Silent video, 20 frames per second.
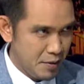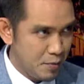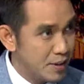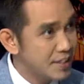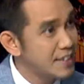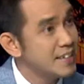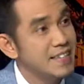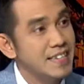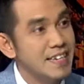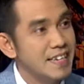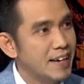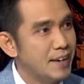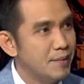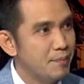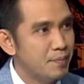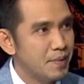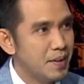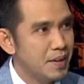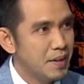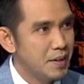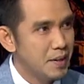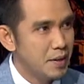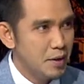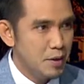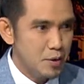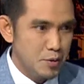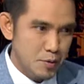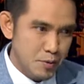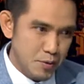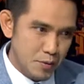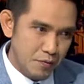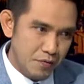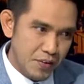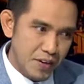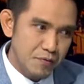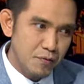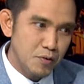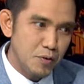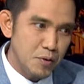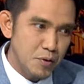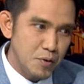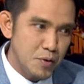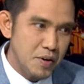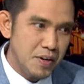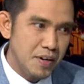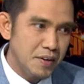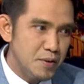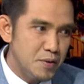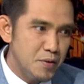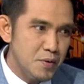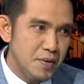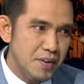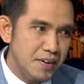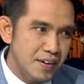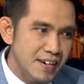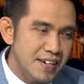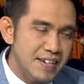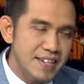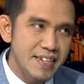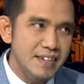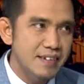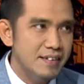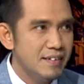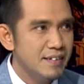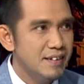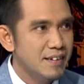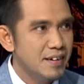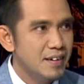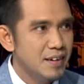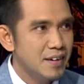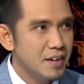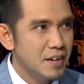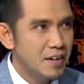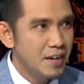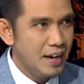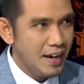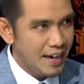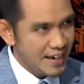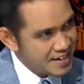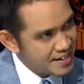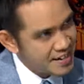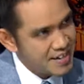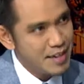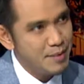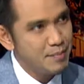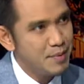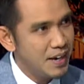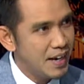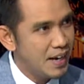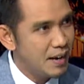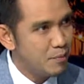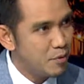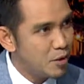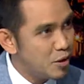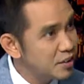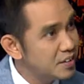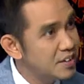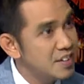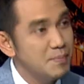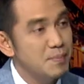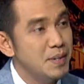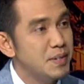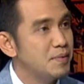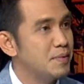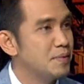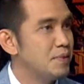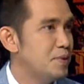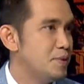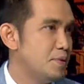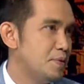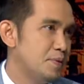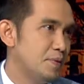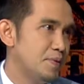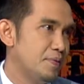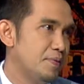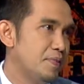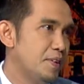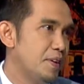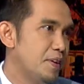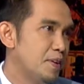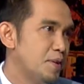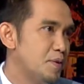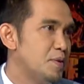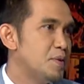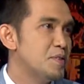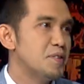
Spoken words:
Wasatiyyah. To faithful to your religion, at the same time contribute to the